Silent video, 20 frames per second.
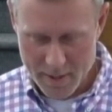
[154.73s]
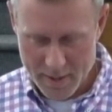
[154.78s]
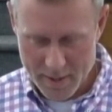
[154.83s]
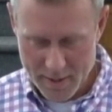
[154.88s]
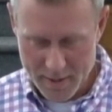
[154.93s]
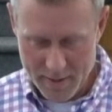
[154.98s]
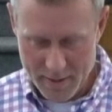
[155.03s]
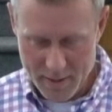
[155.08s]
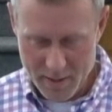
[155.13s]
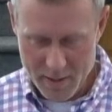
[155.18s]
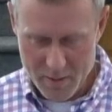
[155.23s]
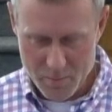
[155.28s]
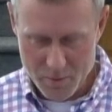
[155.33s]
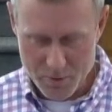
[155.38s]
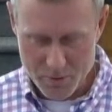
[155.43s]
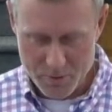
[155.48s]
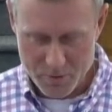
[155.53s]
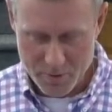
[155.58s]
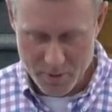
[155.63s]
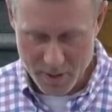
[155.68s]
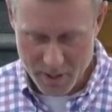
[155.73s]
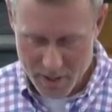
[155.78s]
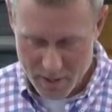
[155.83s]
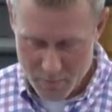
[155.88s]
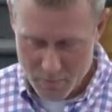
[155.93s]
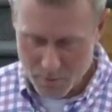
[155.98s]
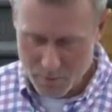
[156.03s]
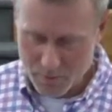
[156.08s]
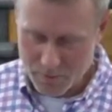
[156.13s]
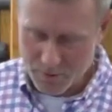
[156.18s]
in Hebrew
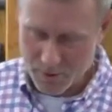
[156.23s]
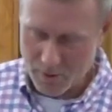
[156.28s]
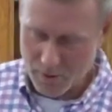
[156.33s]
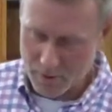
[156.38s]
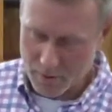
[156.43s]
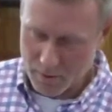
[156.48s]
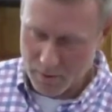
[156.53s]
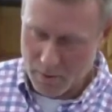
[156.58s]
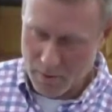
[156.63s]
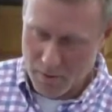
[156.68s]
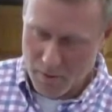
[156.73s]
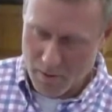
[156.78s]
tongue,